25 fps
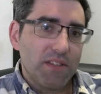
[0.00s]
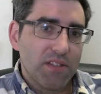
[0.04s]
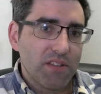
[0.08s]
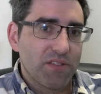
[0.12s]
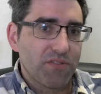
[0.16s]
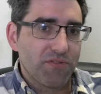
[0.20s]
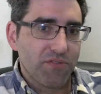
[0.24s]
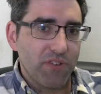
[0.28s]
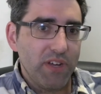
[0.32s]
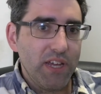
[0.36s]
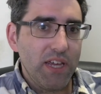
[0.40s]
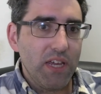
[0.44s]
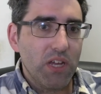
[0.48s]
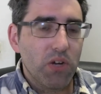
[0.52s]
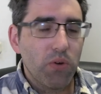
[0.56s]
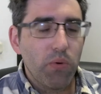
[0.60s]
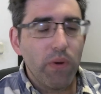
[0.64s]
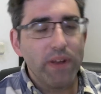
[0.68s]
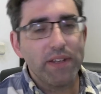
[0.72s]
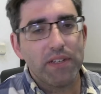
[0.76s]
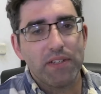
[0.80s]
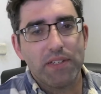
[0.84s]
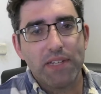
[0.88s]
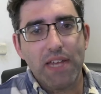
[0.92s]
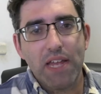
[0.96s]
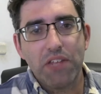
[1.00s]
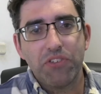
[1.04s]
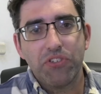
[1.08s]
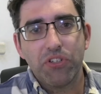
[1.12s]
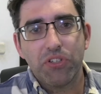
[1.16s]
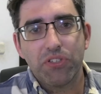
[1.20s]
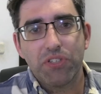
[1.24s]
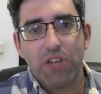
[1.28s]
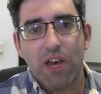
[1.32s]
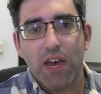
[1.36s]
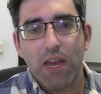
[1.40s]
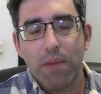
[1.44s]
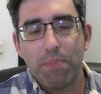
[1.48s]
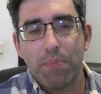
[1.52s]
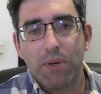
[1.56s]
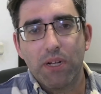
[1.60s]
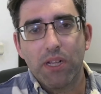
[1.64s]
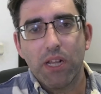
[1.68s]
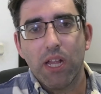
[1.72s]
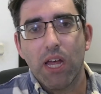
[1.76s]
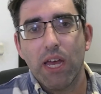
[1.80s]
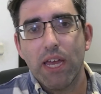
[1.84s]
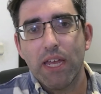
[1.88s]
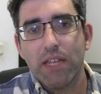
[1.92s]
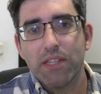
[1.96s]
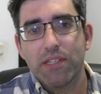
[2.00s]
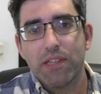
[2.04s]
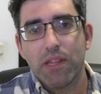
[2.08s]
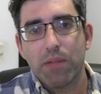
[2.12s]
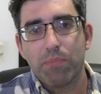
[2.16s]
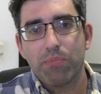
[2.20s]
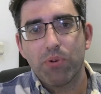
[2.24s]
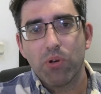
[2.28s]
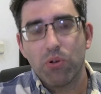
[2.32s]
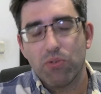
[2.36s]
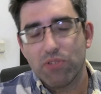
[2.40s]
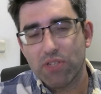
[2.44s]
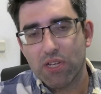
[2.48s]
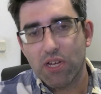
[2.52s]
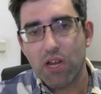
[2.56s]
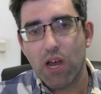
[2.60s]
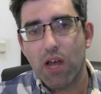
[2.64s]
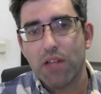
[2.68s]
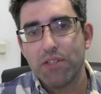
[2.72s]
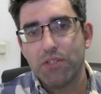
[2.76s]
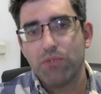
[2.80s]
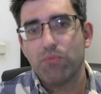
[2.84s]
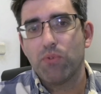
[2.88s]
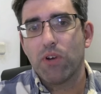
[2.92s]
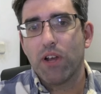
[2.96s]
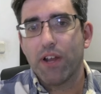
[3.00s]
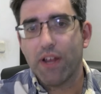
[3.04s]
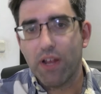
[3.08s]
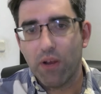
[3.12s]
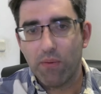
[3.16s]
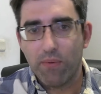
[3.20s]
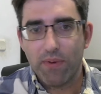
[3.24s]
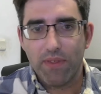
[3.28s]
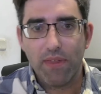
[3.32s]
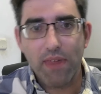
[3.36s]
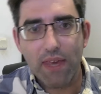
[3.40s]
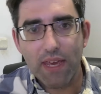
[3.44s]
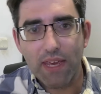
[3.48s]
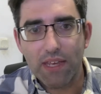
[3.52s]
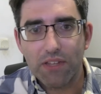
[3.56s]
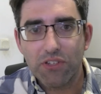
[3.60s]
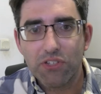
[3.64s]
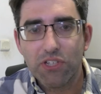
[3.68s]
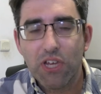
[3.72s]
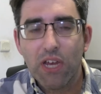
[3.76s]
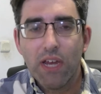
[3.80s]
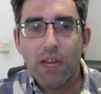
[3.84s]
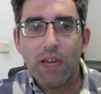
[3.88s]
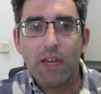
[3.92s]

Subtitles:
the three quintessential type of clients and the pros and cons of working with each.